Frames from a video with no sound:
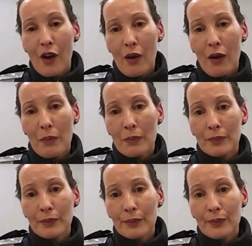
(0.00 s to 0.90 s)

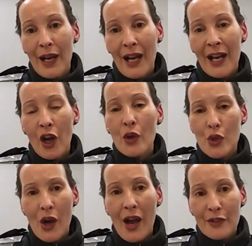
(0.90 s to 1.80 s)
And I
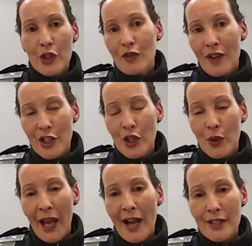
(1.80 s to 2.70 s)
also have two rescue
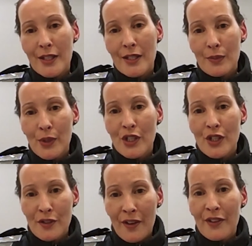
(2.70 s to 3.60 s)
cats,
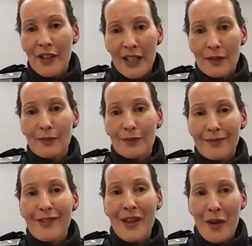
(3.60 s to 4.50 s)
which is very
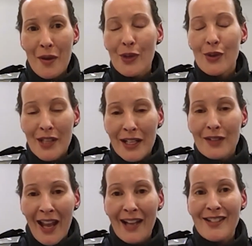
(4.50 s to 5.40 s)
therapeutic and
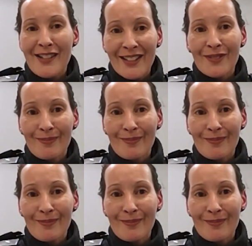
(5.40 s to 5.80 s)
relaxing.